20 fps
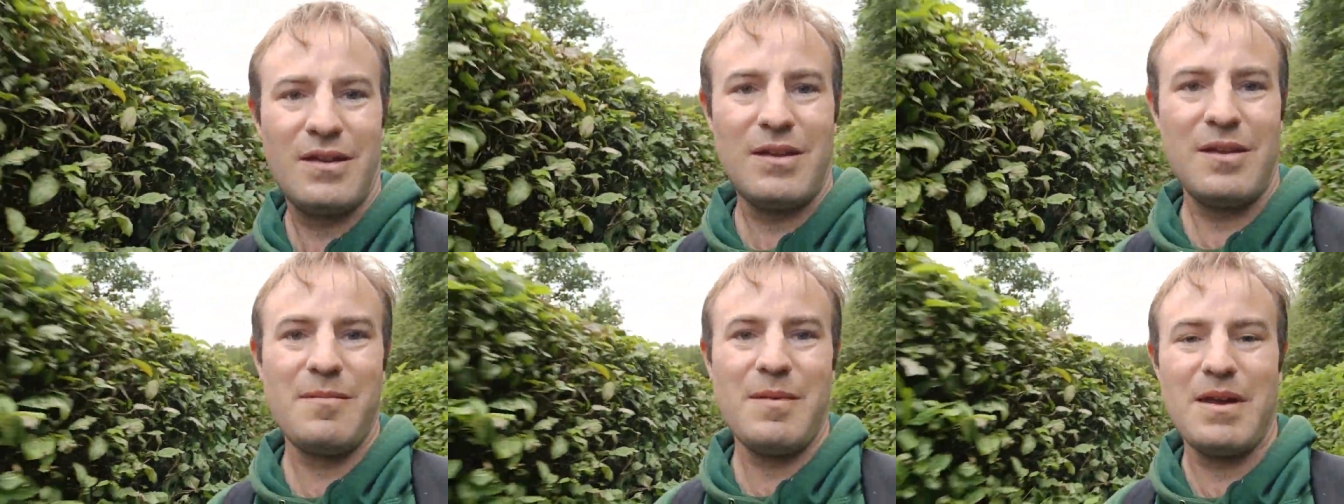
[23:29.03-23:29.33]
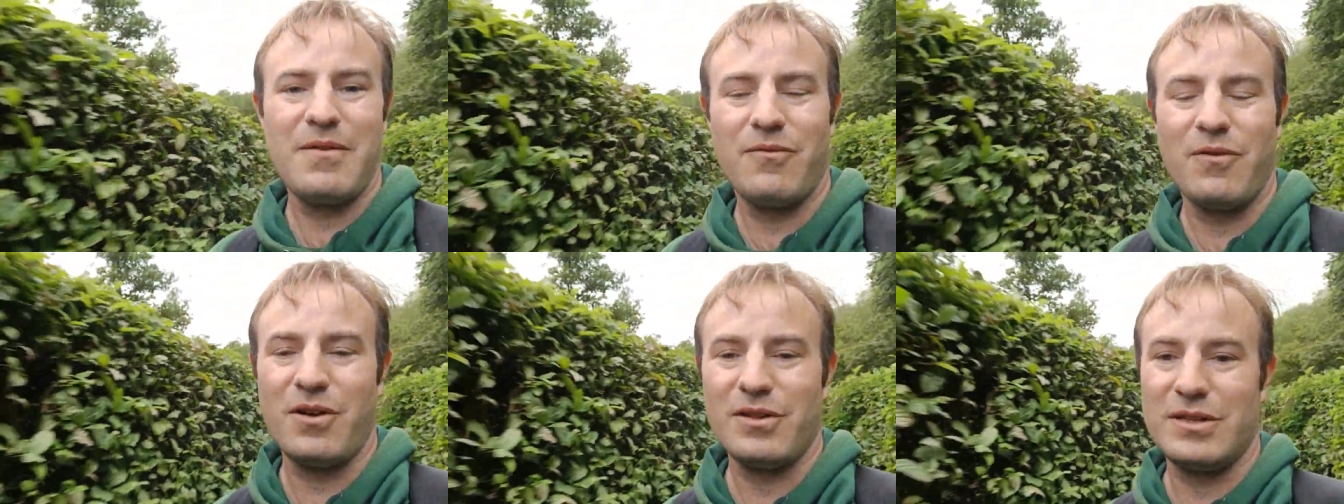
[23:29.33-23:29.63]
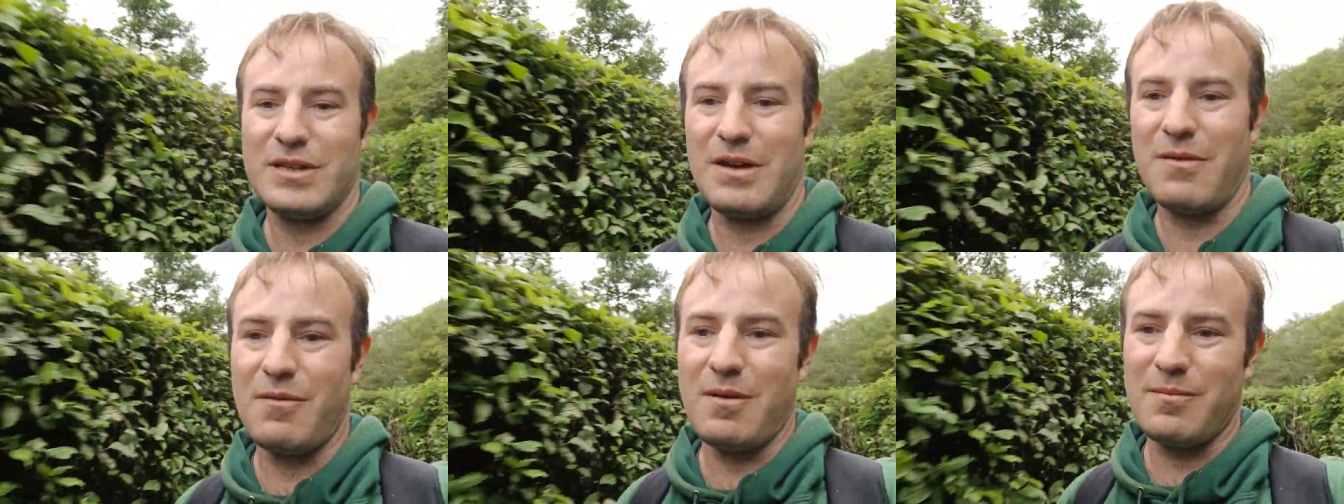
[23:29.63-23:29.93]
You may have
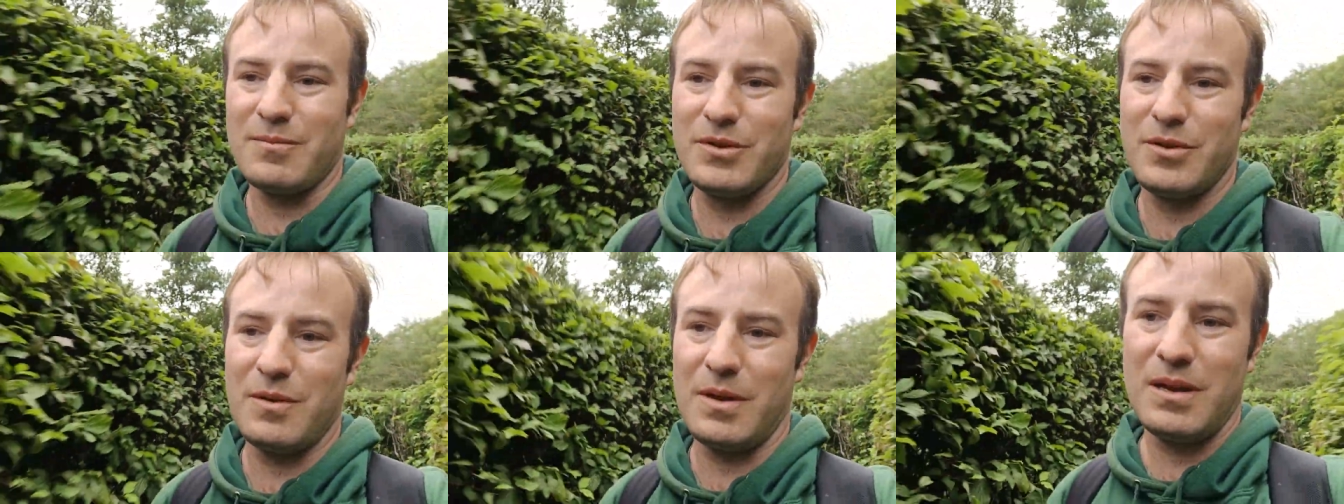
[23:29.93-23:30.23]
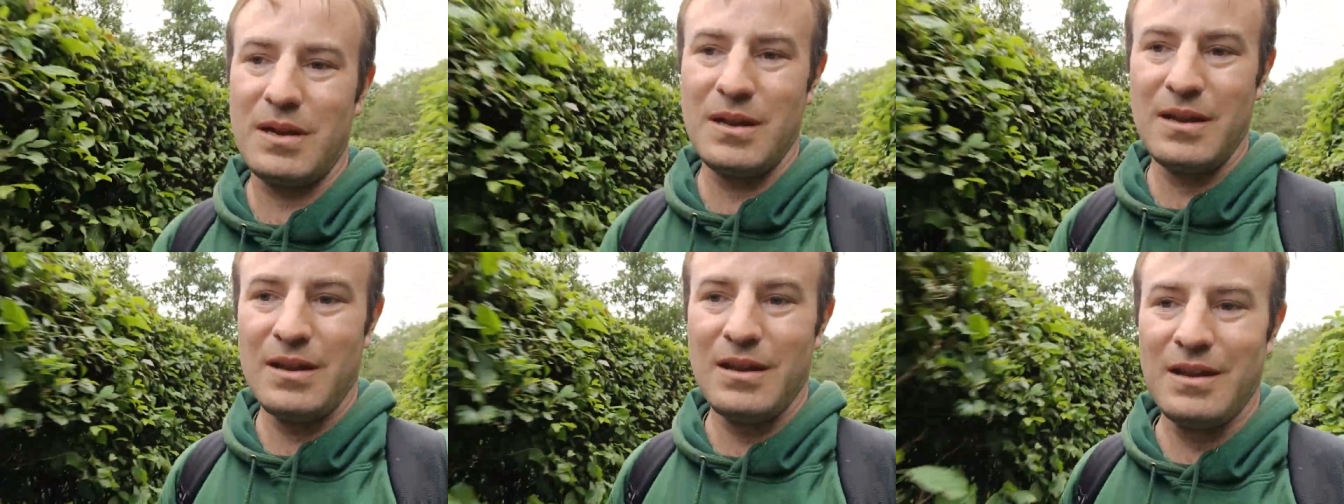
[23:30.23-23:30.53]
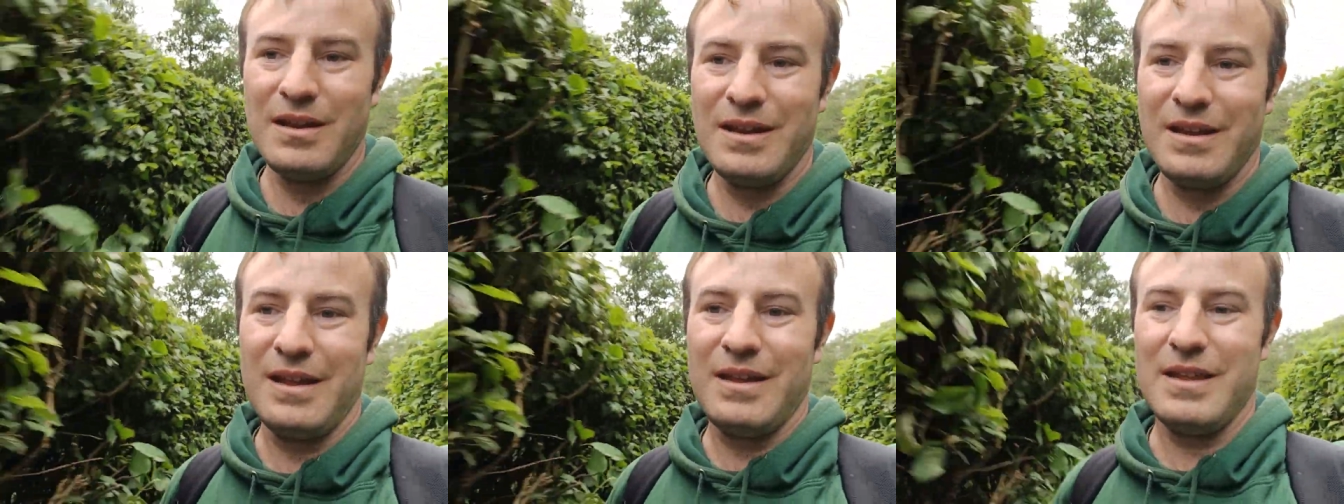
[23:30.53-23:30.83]
worked out what I'm doing
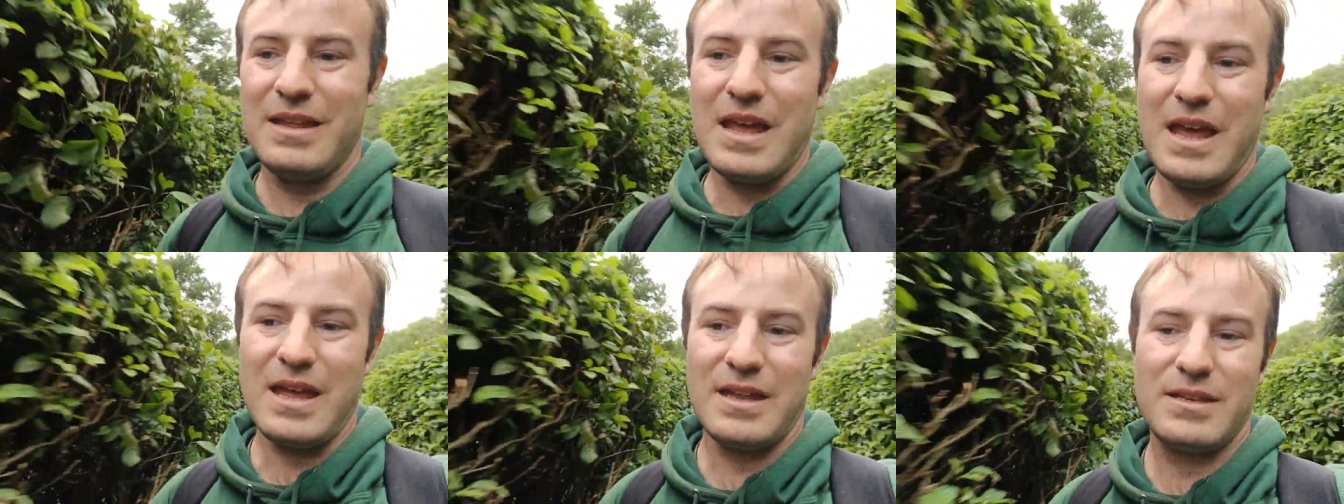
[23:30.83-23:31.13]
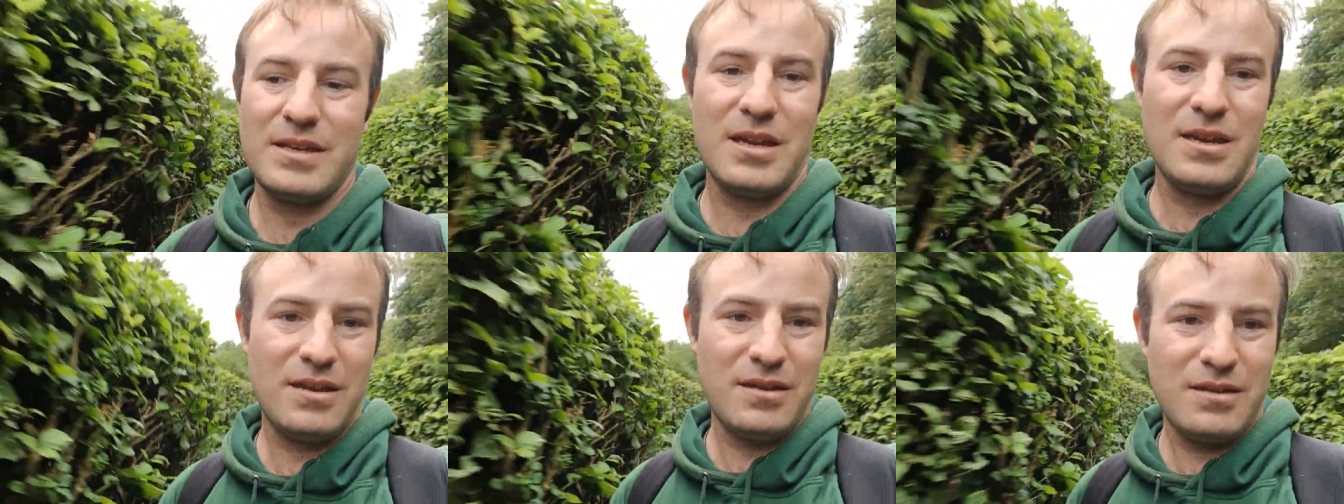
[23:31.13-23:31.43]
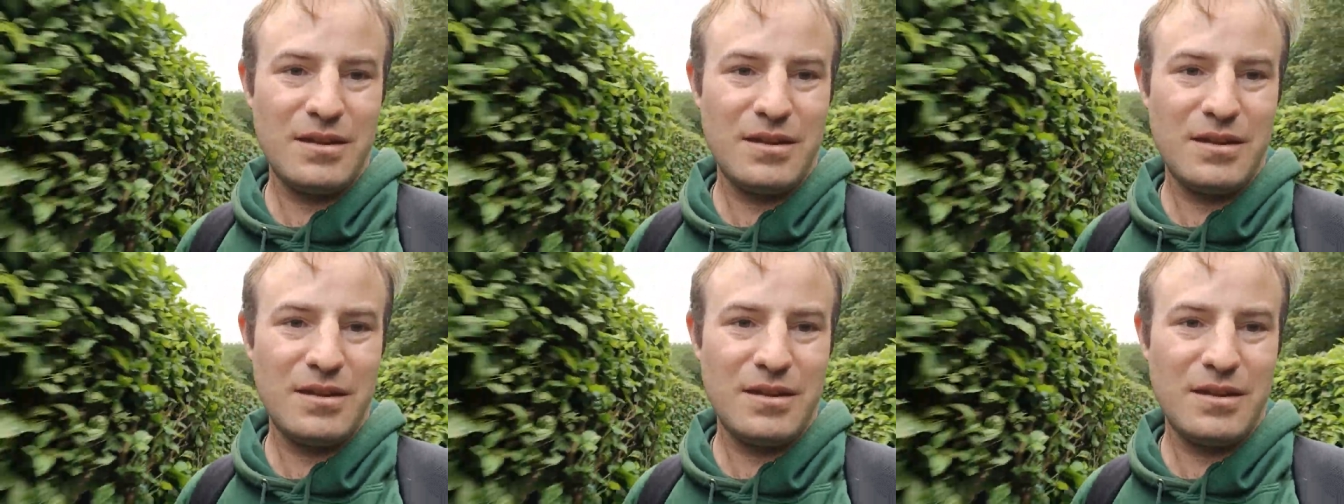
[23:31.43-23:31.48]
yet.